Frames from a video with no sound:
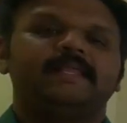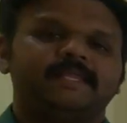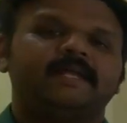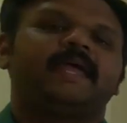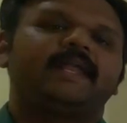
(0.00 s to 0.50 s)

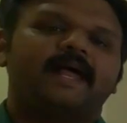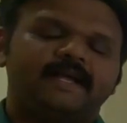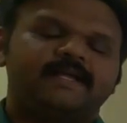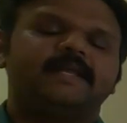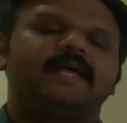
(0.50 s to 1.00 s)
that can
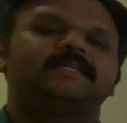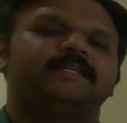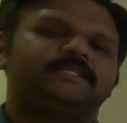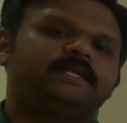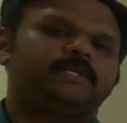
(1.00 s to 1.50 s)
occur as
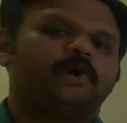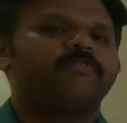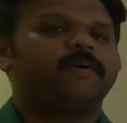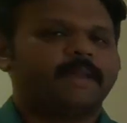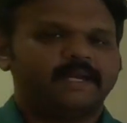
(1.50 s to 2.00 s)
a result of
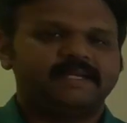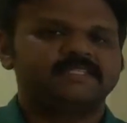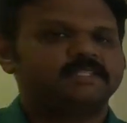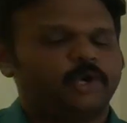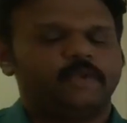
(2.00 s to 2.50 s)

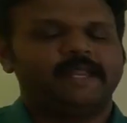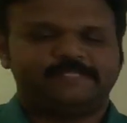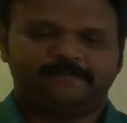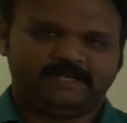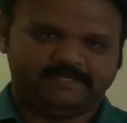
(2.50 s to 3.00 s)
practice or
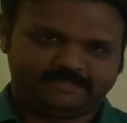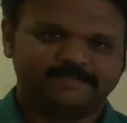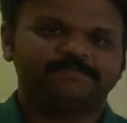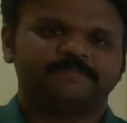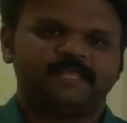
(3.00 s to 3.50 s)

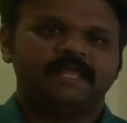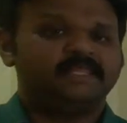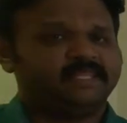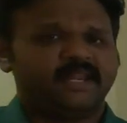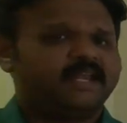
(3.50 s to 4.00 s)
experience.
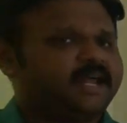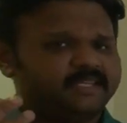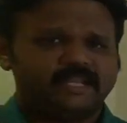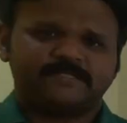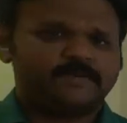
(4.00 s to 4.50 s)
There are
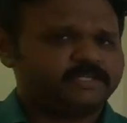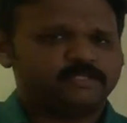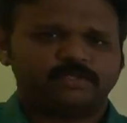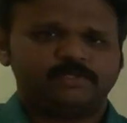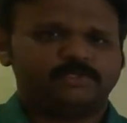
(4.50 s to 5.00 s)
other
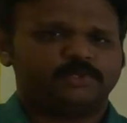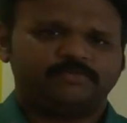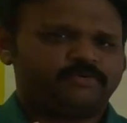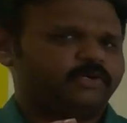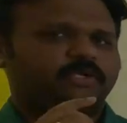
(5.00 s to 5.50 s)
explanations also
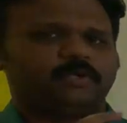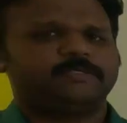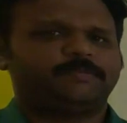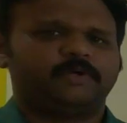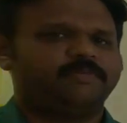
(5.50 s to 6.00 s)
for the
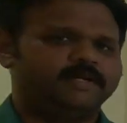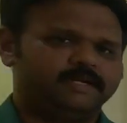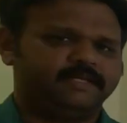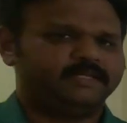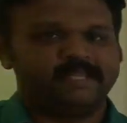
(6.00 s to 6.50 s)
concept of
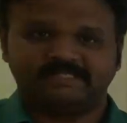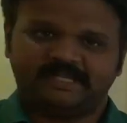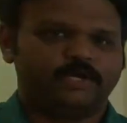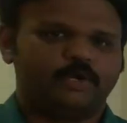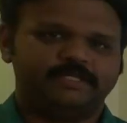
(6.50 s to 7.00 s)
learning in
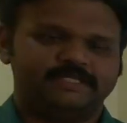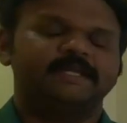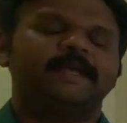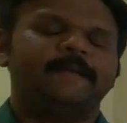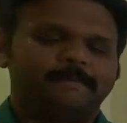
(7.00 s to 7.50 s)
psychology,
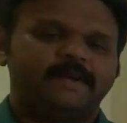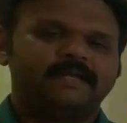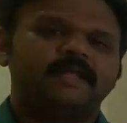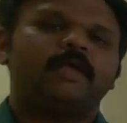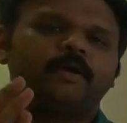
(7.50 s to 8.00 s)

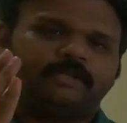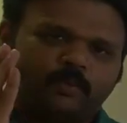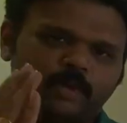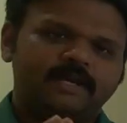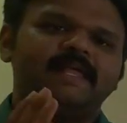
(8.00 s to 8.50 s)
but the
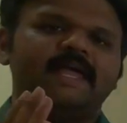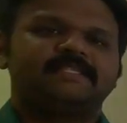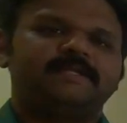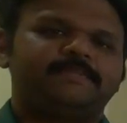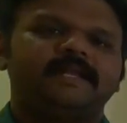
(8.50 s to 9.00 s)
only
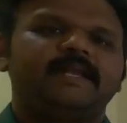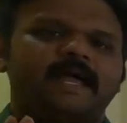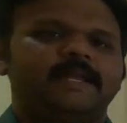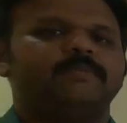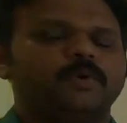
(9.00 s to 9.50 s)
accepted
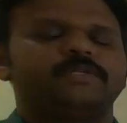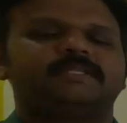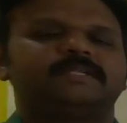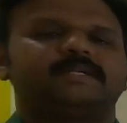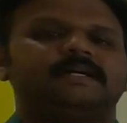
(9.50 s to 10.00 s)
and
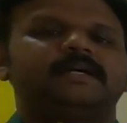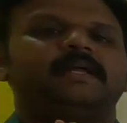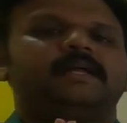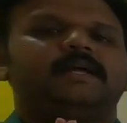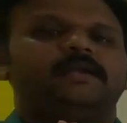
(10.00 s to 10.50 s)
most
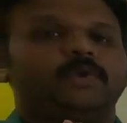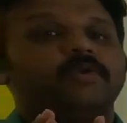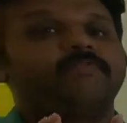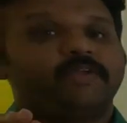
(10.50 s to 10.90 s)
known